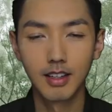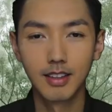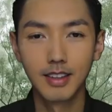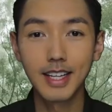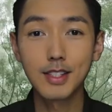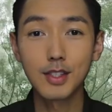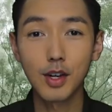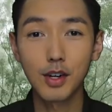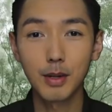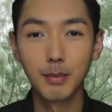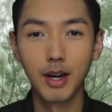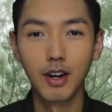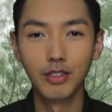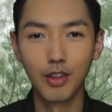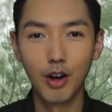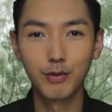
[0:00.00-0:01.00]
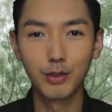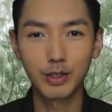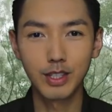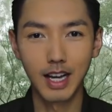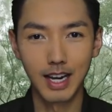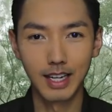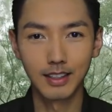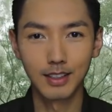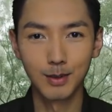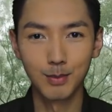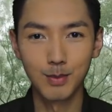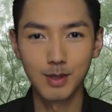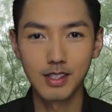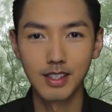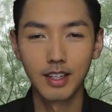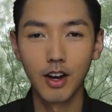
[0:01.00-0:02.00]
Let's talk about novelty
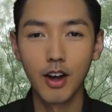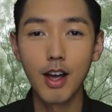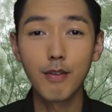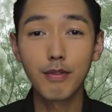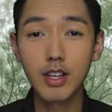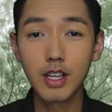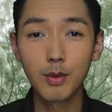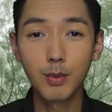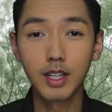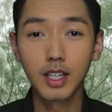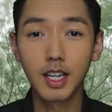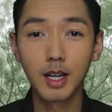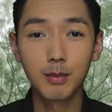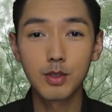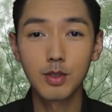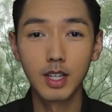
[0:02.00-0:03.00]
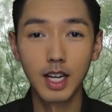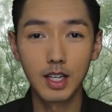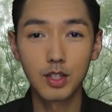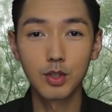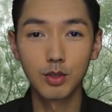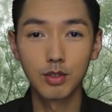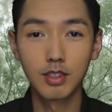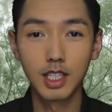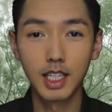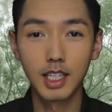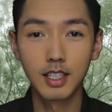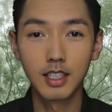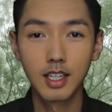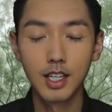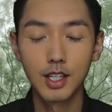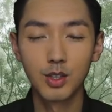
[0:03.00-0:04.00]
items. Now, every year when it comes to National
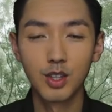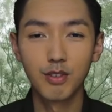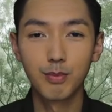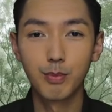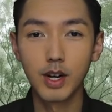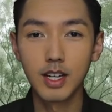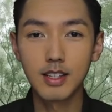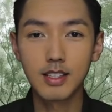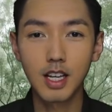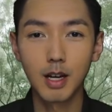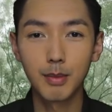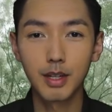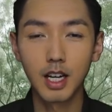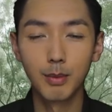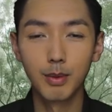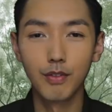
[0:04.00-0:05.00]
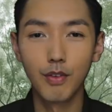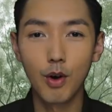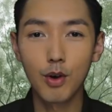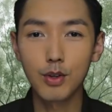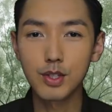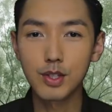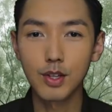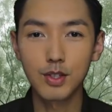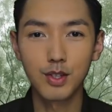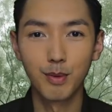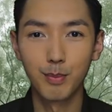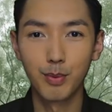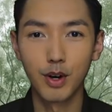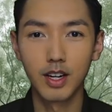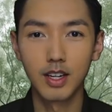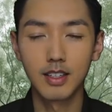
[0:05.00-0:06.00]
Day, you have brands coming up with all sorts of
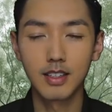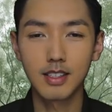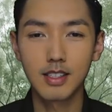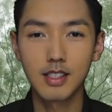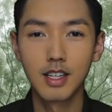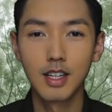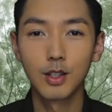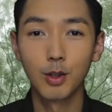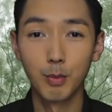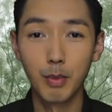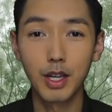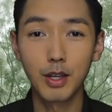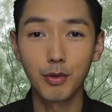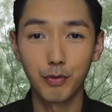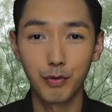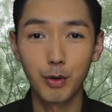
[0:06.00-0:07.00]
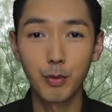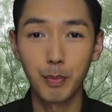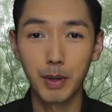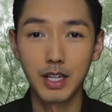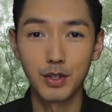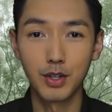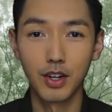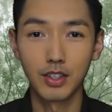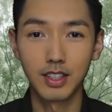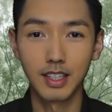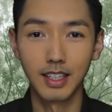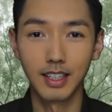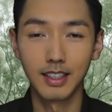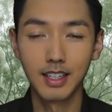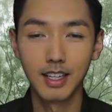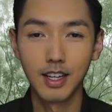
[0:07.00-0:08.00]
products to make you feel
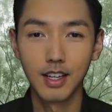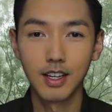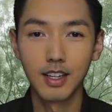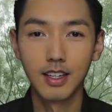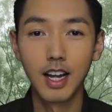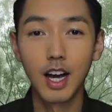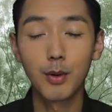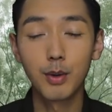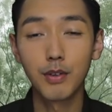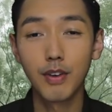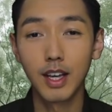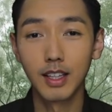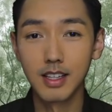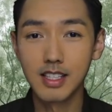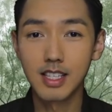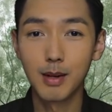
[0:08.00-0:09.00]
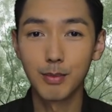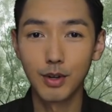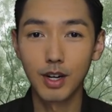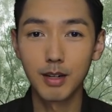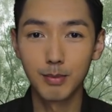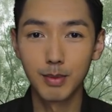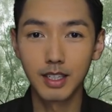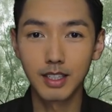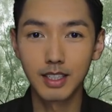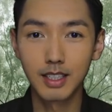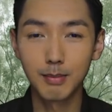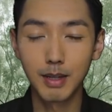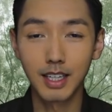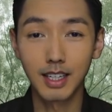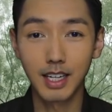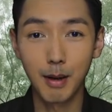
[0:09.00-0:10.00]
patriotic. Now, we've had the Samurai Burger
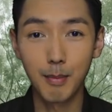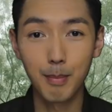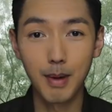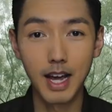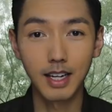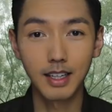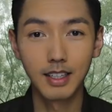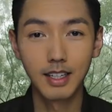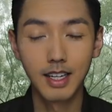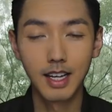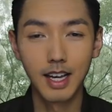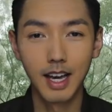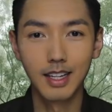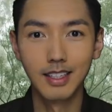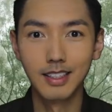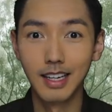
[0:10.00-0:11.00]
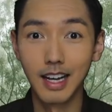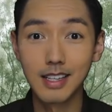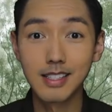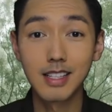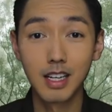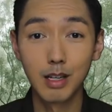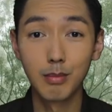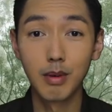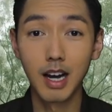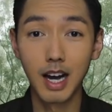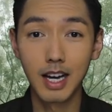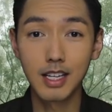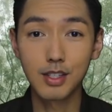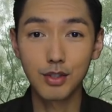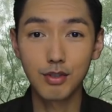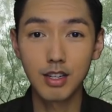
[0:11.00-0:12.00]
make a comeback and the Nasi Lemak
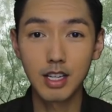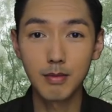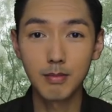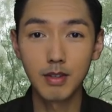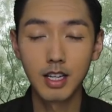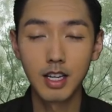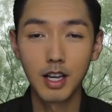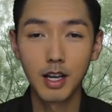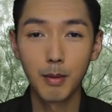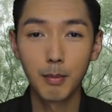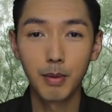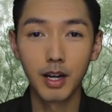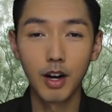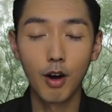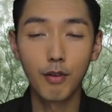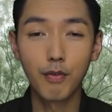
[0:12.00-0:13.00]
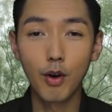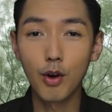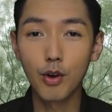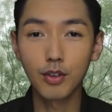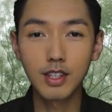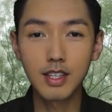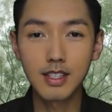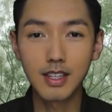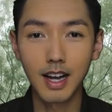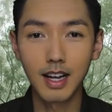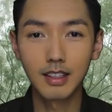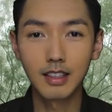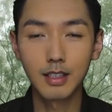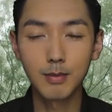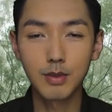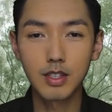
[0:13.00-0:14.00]
ice cream. But of all these
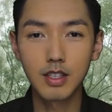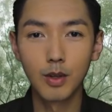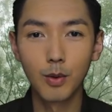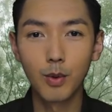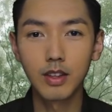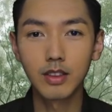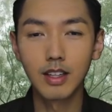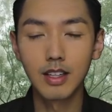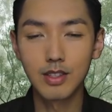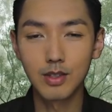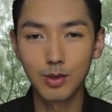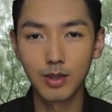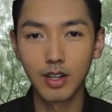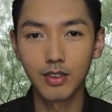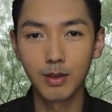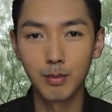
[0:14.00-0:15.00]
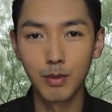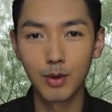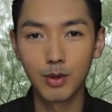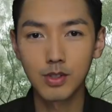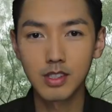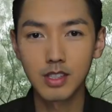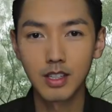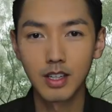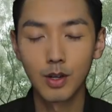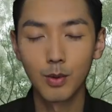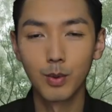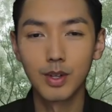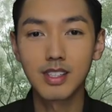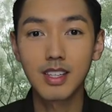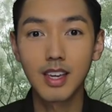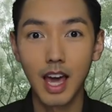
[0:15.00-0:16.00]
items, the one that stood out the most
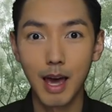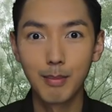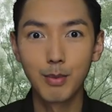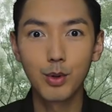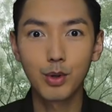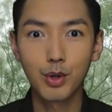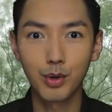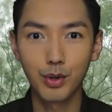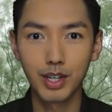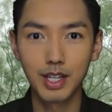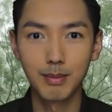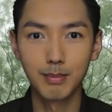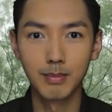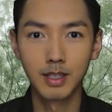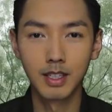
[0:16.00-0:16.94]
was Camo Cream.